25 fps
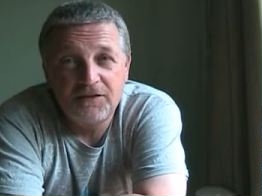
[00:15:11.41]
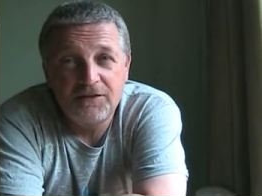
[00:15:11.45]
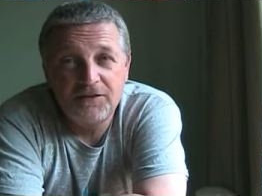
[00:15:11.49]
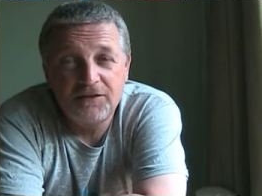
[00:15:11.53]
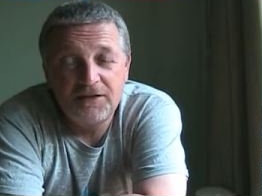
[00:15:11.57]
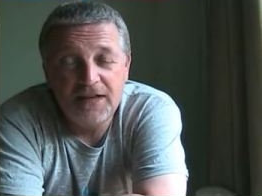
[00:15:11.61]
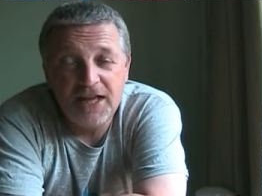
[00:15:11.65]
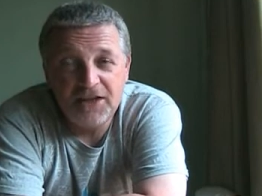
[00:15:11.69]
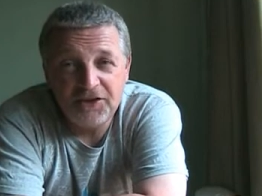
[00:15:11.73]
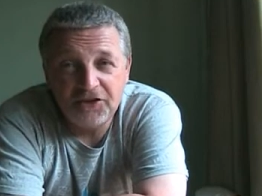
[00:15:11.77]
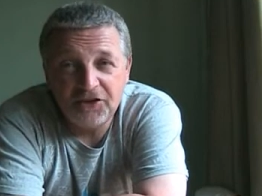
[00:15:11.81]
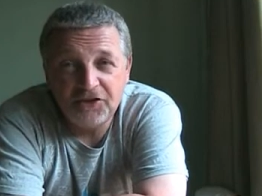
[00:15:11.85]

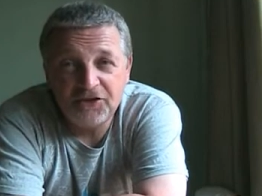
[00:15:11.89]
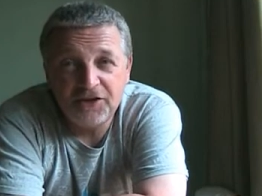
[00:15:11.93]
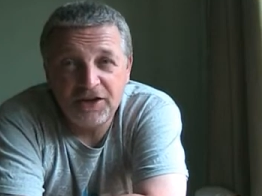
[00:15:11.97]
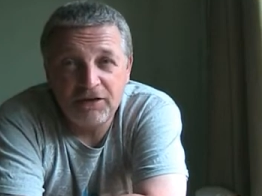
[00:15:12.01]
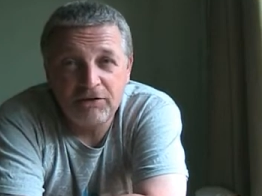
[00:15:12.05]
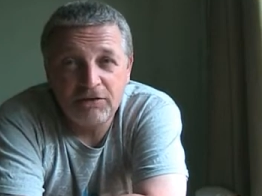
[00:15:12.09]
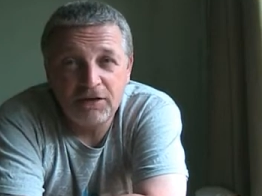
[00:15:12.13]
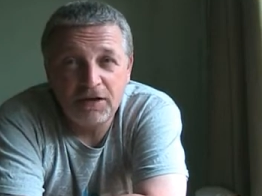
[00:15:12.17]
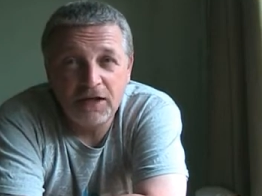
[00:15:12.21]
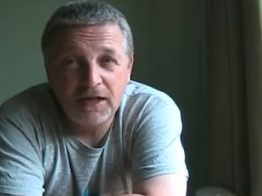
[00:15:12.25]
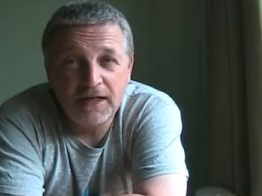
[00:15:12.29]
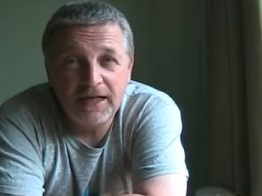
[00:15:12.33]

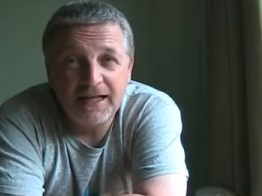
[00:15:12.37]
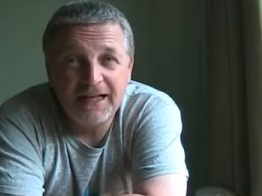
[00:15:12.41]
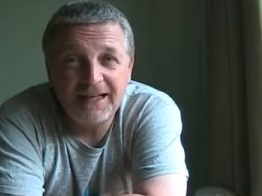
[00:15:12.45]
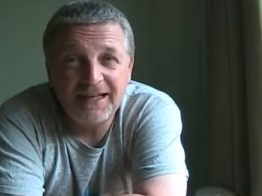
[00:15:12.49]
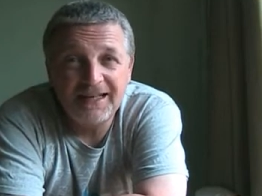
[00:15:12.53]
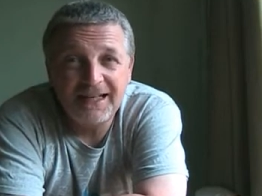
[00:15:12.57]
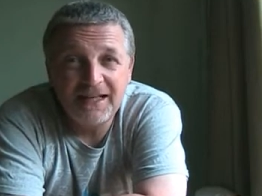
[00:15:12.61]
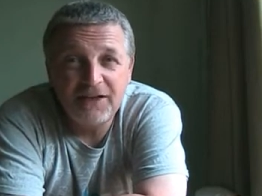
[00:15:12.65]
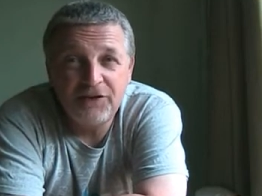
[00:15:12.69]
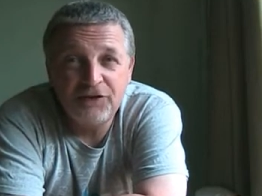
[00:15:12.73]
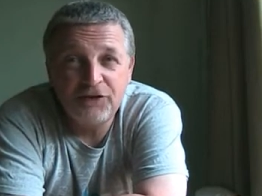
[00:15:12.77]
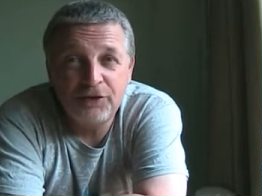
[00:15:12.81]
necessarily
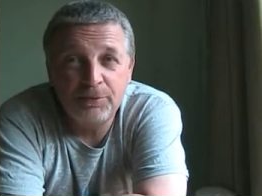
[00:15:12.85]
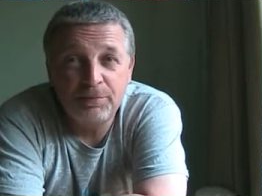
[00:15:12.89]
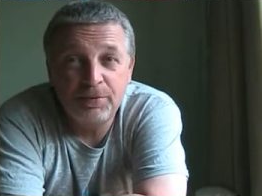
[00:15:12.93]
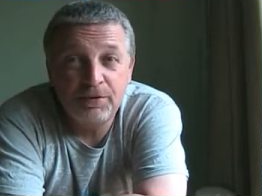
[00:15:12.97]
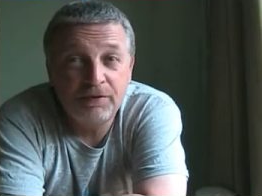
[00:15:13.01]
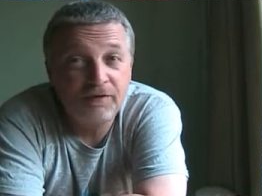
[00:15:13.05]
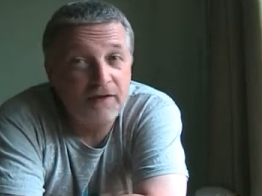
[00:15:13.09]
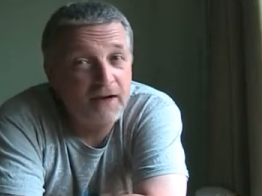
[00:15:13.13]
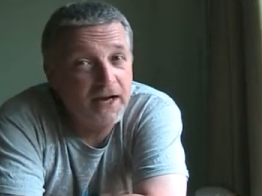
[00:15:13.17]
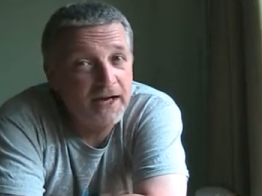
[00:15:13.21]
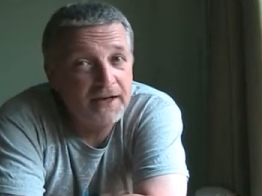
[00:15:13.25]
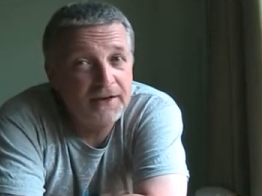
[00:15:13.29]
need to
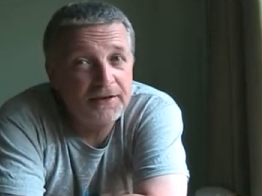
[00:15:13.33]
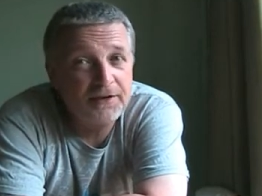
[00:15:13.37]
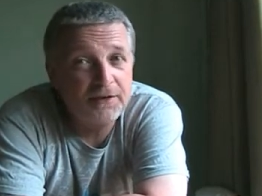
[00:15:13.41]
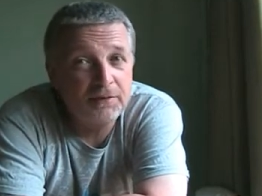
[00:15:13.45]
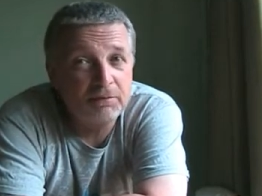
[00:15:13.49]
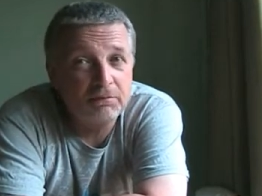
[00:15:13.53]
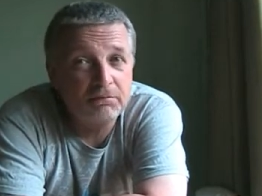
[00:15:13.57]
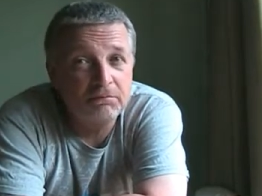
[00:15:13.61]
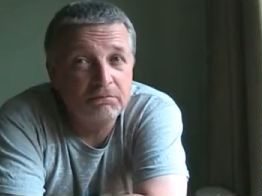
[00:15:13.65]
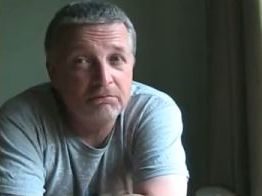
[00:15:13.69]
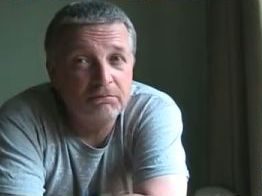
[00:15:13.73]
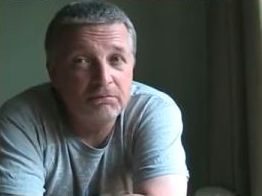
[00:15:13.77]
provide
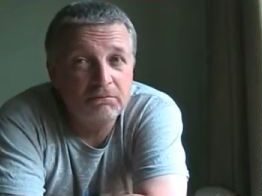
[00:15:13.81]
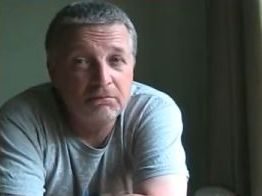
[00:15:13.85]
them